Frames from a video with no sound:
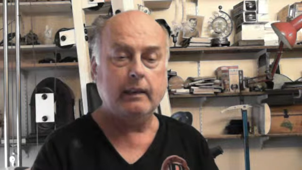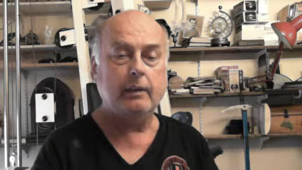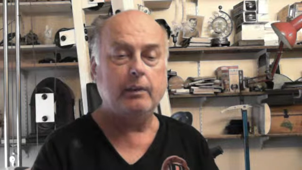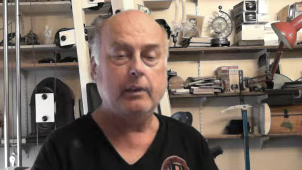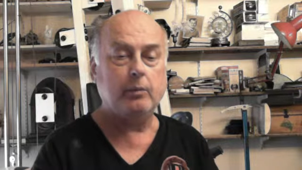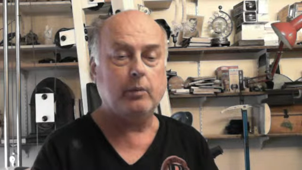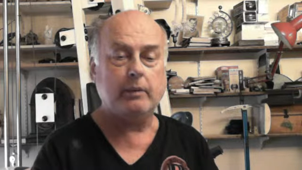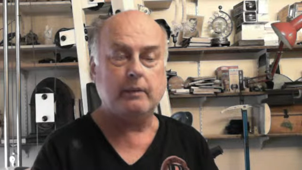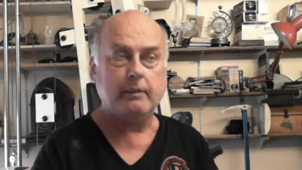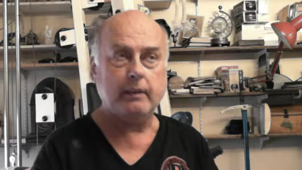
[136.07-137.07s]
It really
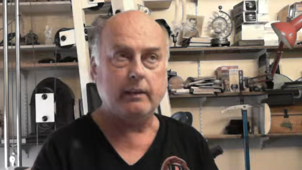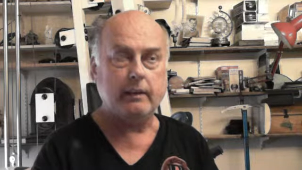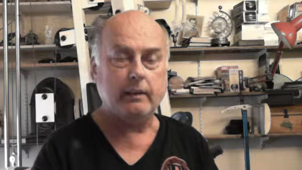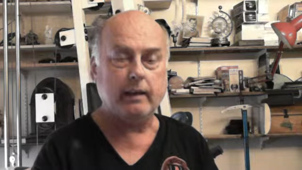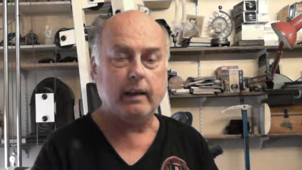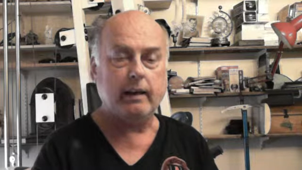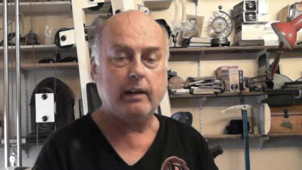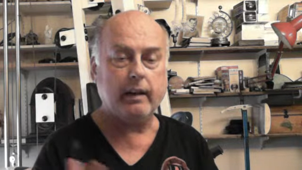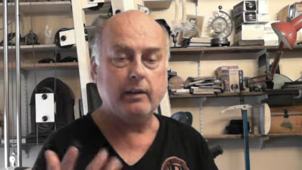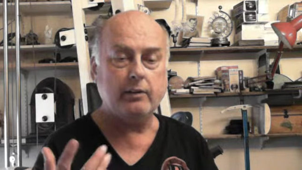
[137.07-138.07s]
works. I mean,
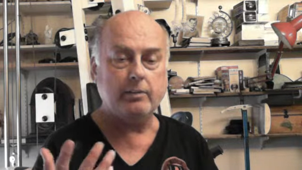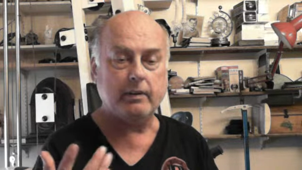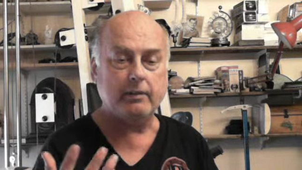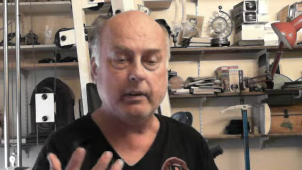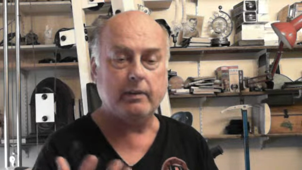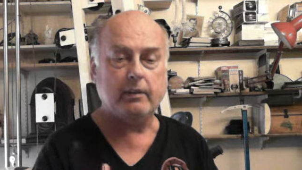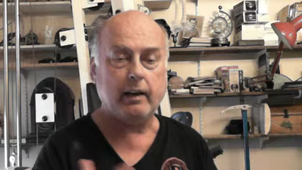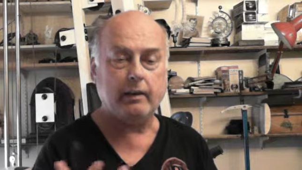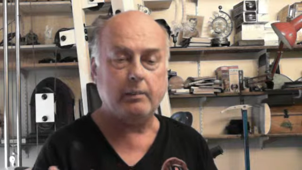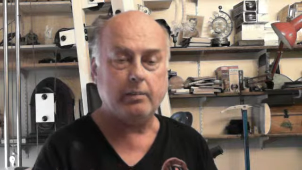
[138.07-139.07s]
okay, I use my finger for
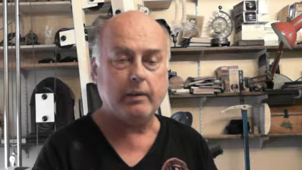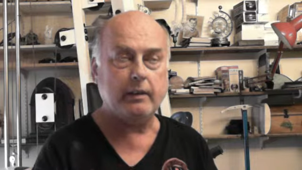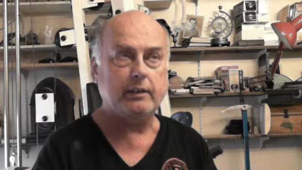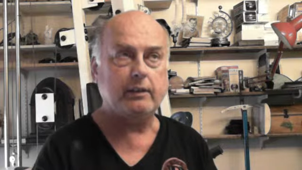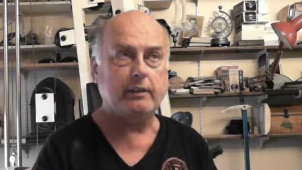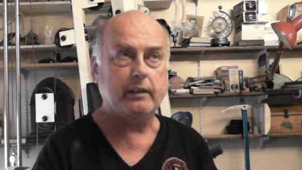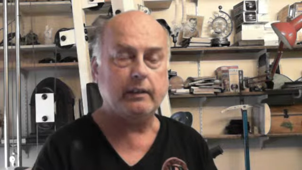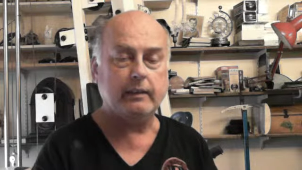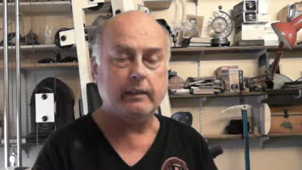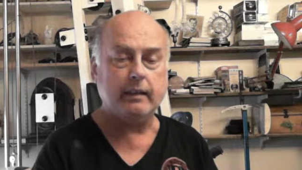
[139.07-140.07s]
acupressure,
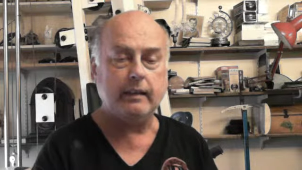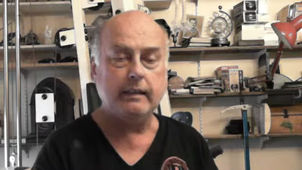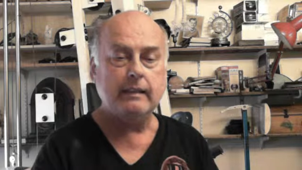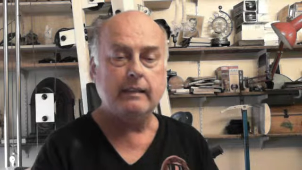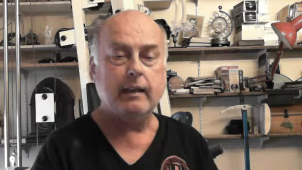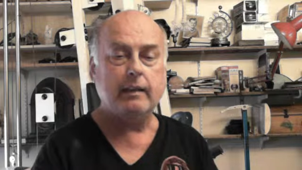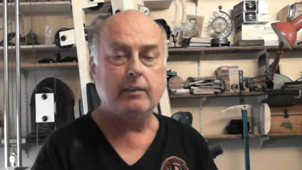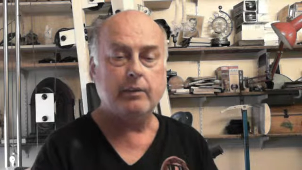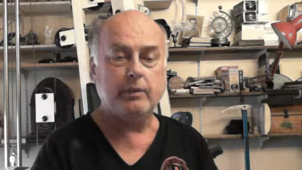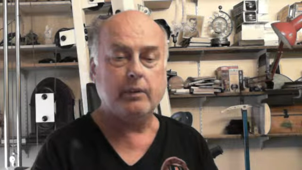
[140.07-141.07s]
and I
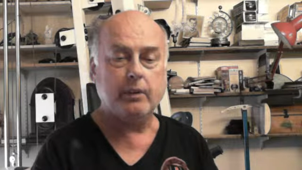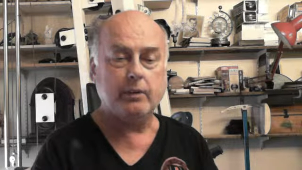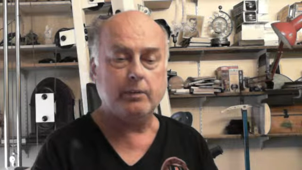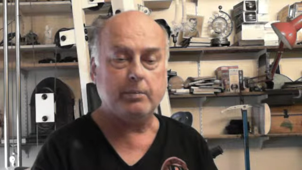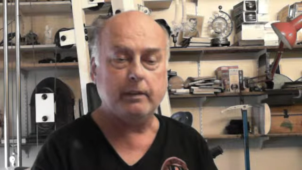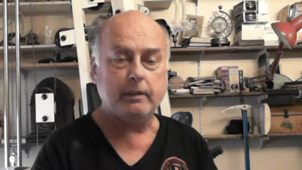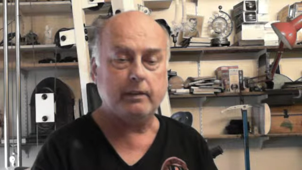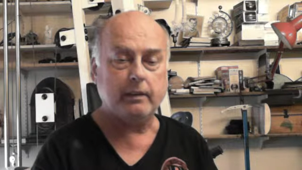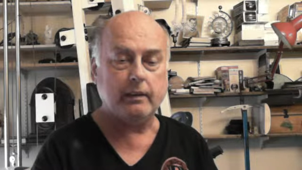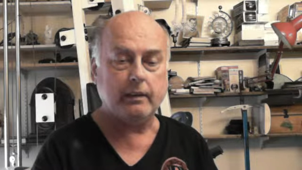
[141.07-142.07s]
get results, but
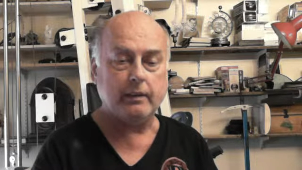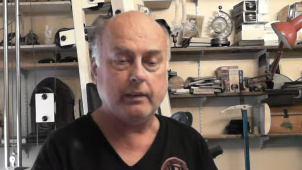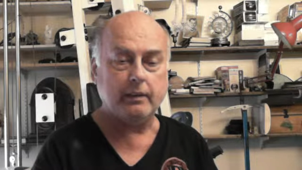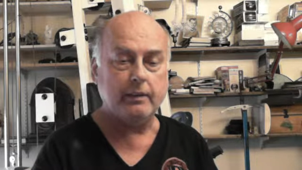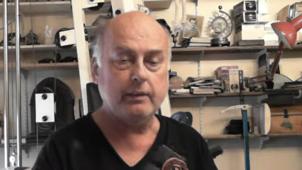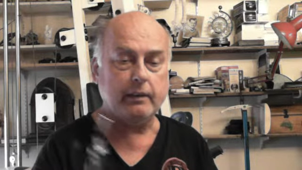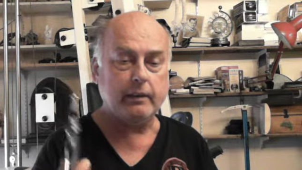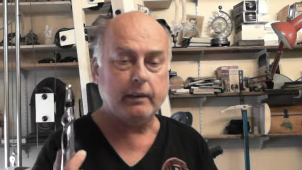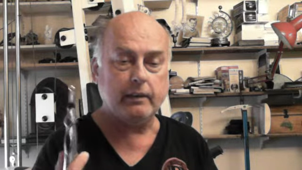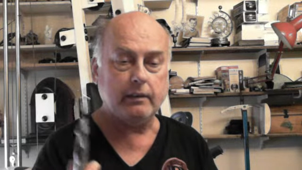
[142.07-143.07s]
this
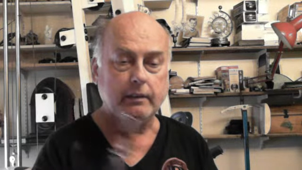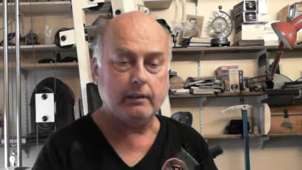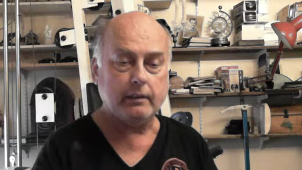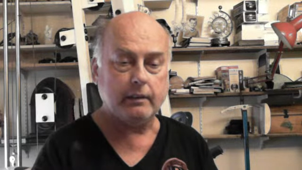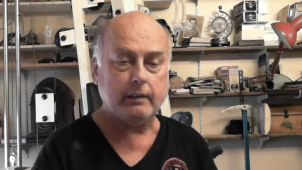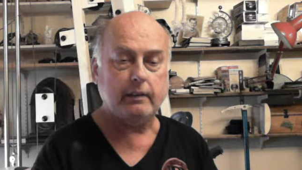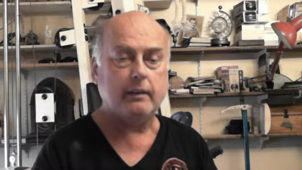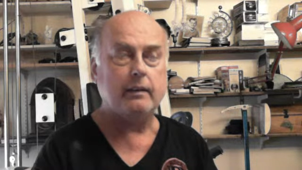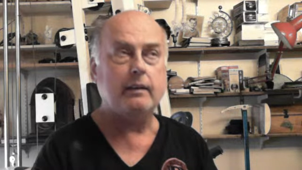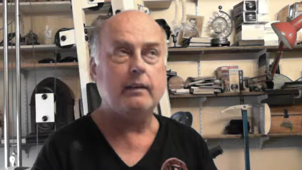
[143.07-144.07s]
thing here is
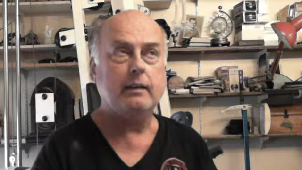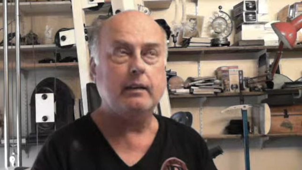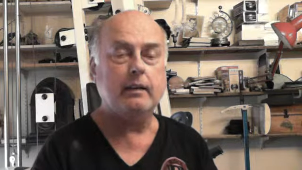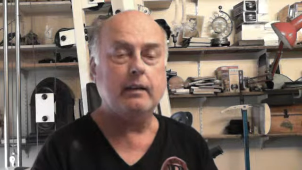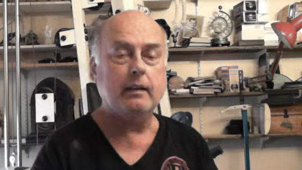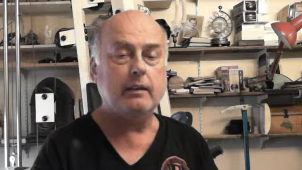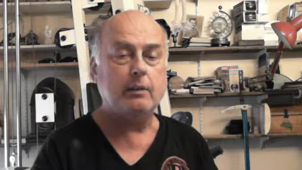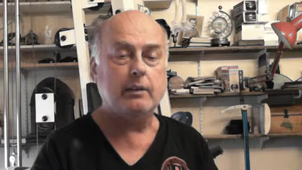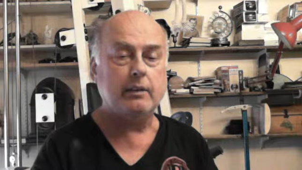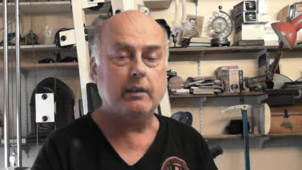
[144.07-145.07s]

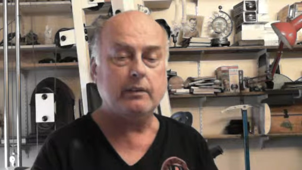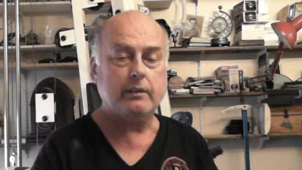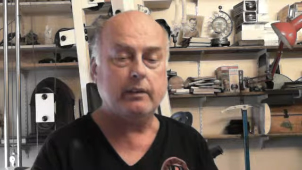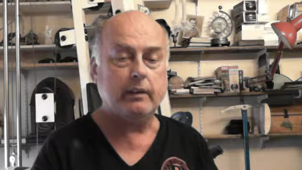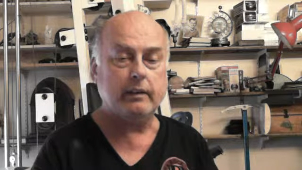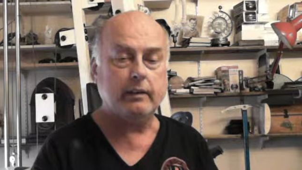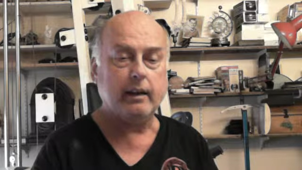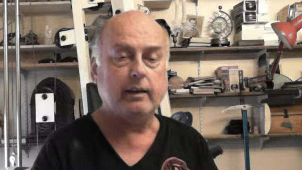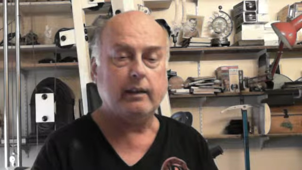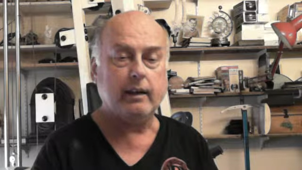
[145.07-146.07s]
the results are like
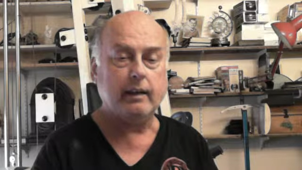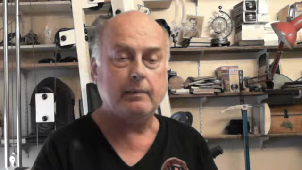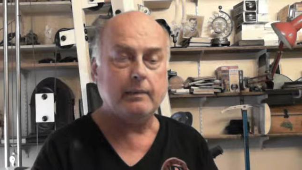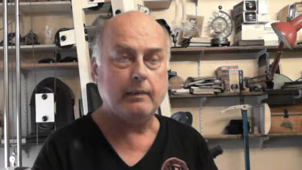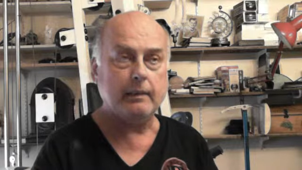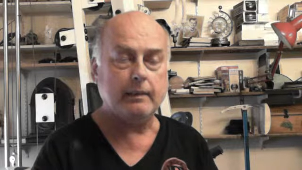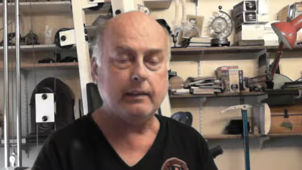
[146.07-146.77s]
10 times